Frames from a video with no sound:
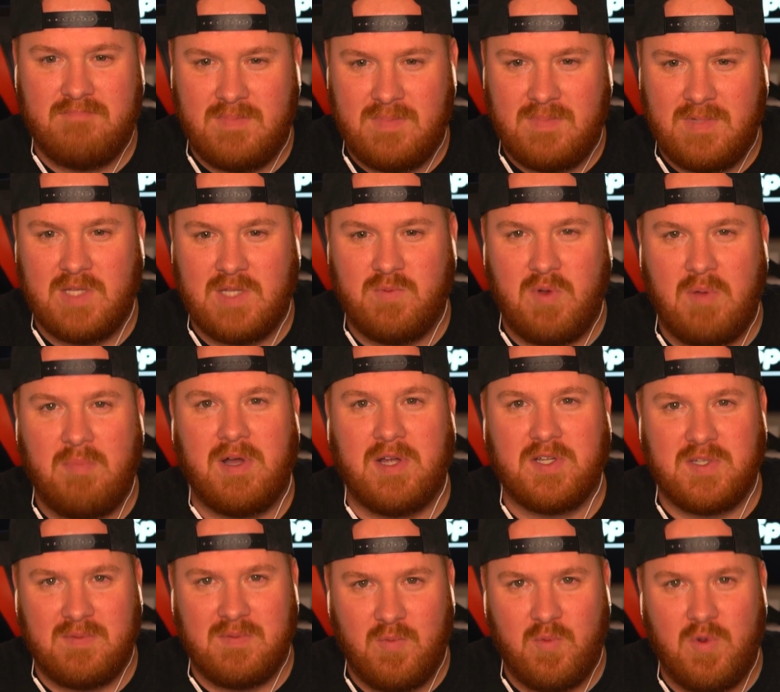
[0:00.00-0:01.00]
Let's
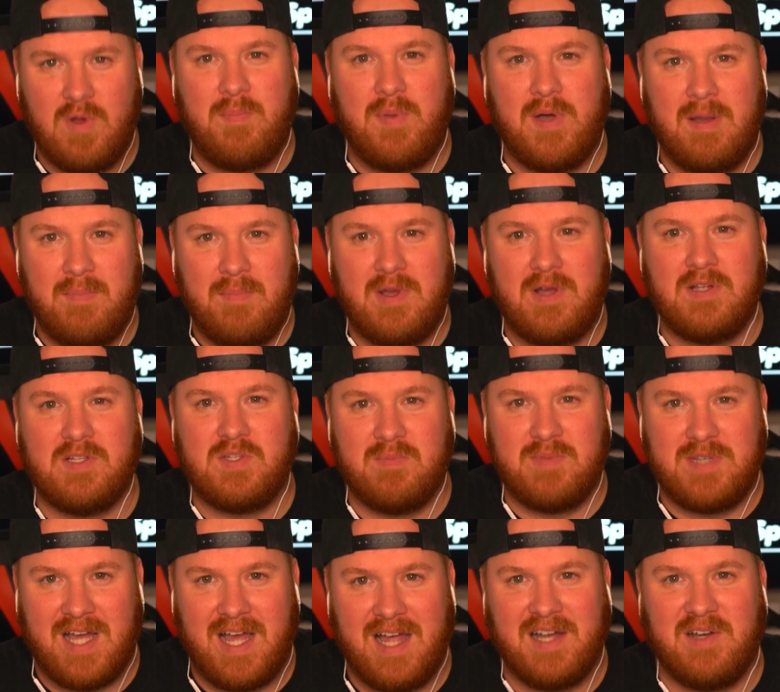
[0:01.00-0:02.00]
whoop up on some
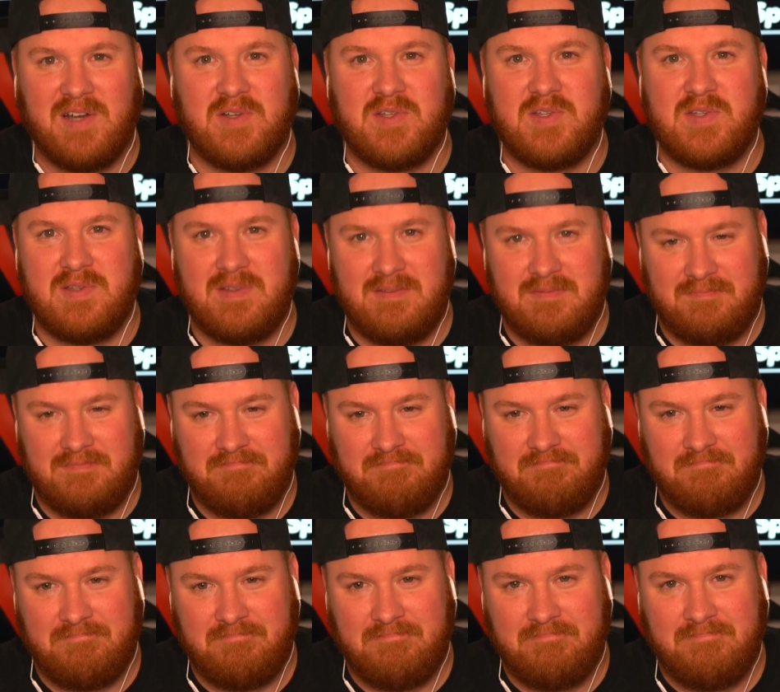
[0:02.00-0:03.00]
Tigers.
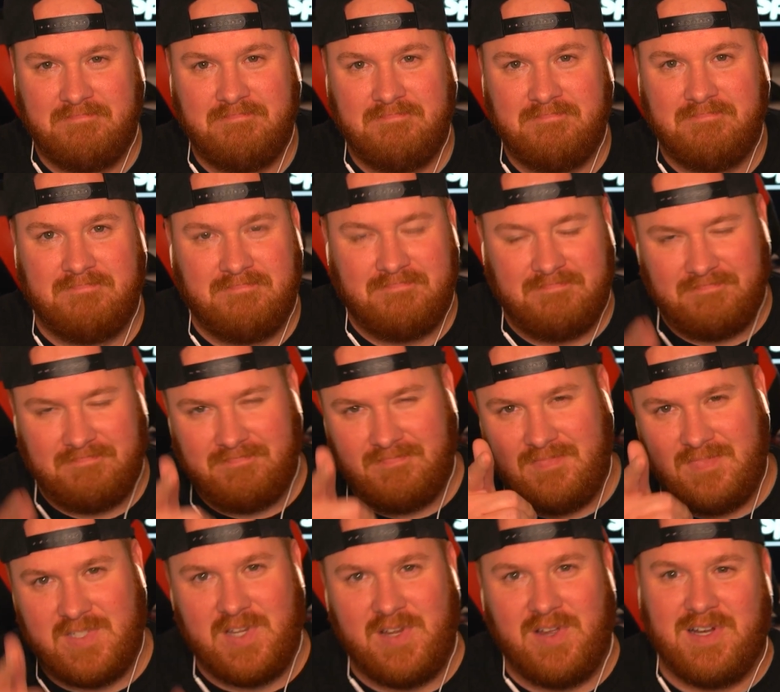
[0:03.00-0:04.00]

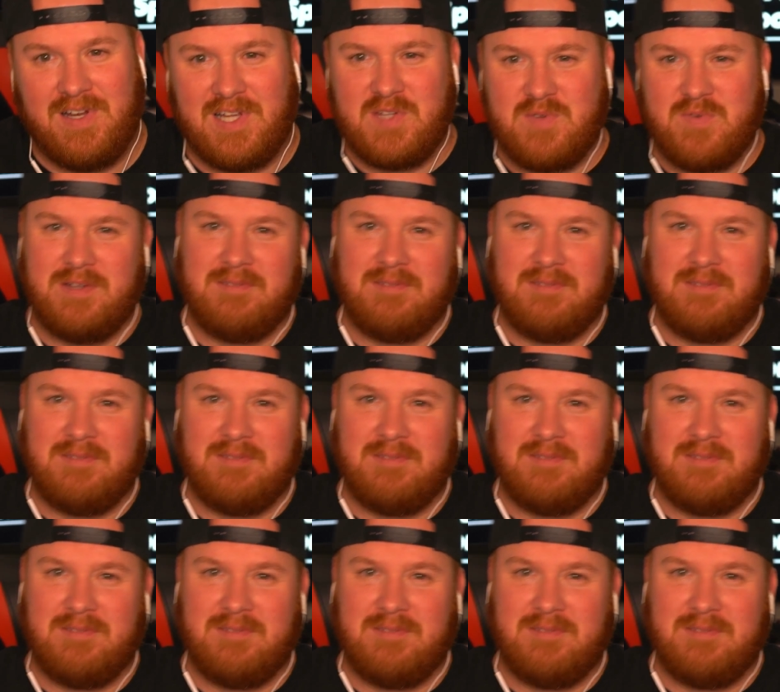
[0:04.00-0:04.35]
See y'all next week.